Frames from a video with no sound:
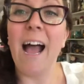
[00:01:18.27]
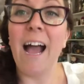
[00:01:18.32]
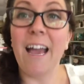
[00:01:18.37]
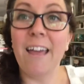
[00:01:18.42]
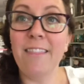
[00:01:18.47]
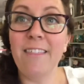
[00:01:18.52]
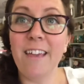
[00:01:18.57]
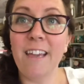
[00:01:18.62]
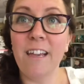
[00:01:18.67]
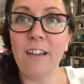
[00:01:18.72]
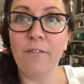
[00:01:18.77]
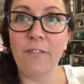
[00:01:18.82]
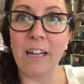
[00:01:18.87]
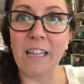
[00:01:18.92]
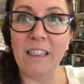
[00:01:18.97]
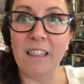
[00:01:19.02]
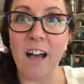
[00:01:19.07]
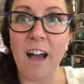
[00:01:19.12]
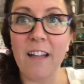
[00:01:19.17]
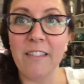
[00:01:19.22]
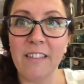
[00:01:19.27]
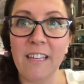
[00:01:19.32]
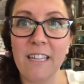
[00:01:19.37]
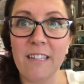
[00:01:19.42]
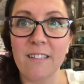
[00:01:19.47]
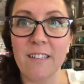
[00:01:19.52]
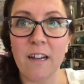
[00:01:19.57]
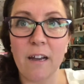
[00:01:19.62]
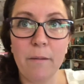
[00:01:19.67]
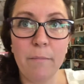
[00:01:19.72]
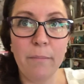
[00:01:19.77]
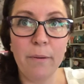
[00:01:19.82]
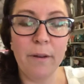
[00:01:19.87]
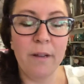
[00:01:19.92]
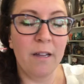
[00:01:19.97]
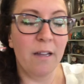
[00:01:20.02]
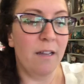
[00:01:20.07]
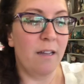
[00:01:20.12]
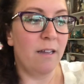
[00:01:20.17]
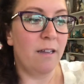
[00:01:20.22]
I think if I lot these up,
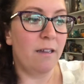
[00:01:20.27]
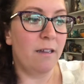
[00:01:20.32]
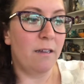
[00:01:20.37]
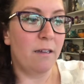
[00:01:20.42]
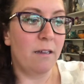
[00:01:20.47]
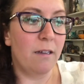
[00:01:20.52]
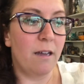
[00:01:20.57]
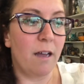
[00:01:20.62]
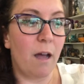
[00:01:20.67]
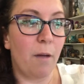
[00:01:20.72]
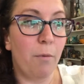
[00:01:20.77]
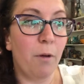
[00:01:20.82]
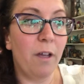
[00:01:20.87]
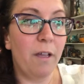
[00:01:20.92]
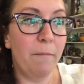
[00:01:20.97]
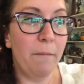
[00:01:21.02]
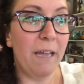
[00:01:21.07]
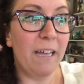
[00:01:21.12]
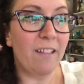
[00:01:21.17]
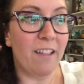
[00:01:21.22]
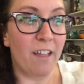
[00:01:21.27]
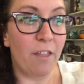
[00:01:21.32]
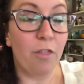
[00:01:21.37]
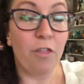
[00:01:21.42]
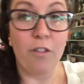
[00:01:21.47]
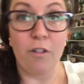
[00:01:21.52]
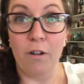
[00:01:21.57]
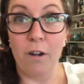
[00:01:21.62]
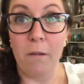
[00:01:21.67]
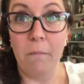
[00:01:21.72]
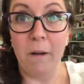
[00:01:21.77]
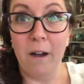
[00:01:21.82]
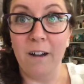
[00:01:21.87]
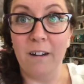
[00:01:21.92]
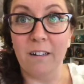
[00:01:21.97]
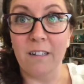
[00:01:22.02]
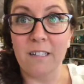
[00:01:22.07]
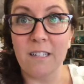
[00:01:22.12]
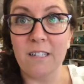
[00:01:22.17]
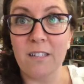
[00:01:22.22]
I'll probably make like 30
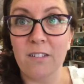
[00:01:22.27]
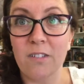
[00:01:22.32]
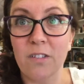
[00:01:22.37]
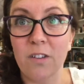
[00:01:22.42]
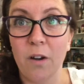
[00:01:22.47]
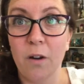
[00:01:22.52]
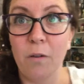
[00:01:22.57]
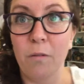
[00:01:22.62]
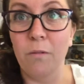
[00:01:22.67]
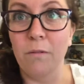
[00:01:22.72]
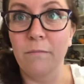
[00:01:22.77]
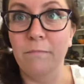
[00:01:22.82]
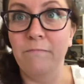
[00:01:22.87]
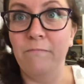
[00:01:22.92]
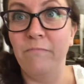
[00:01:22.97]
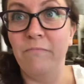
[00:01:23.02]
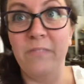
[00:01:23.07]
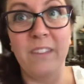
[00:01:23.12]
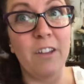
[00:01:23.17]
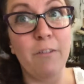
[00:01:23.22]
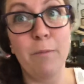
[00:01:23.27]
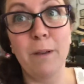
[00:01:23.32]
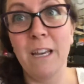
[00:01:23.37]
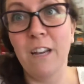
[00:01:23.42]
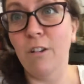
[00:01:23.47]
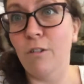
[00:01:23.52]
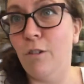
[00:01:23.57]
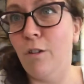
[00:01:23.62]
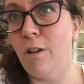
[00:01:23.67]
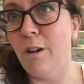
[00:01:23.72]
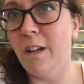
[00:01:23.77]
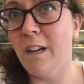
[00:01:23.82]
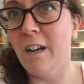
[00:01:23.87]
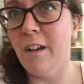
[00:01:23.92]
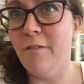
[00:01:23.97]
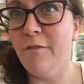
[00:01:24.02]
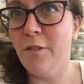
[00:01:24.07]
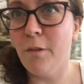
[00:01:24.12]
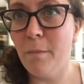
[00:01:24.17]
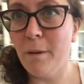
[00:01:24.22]
bucks. So they've been here long
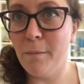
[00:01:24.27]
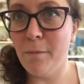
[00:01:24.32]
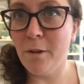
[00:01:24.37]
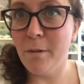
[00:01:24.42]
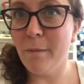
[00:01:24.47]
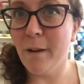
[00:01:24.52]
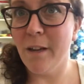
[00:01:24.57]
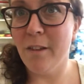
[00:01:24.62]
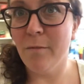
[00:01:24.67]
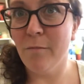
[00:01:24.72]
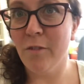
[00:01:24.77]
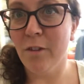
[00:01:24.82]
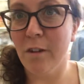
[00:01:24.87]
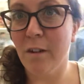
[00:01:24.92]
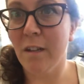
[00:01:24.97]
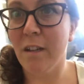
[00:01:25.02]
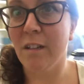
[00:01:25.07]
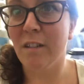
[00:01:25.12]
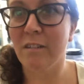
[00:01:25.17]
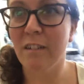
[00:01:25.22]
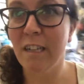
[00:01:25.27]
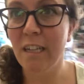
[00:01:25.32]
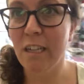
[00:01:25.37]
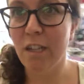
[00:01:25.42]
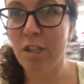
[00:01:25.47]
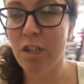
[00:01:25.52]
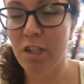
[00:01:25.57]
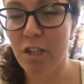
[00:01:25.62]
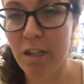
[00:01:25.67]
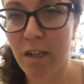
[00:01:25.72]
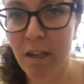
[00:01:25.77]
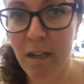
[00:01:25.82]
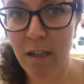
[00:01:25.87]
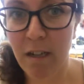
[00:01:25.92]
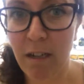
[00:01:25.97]
enough for people to buy them for $1 each.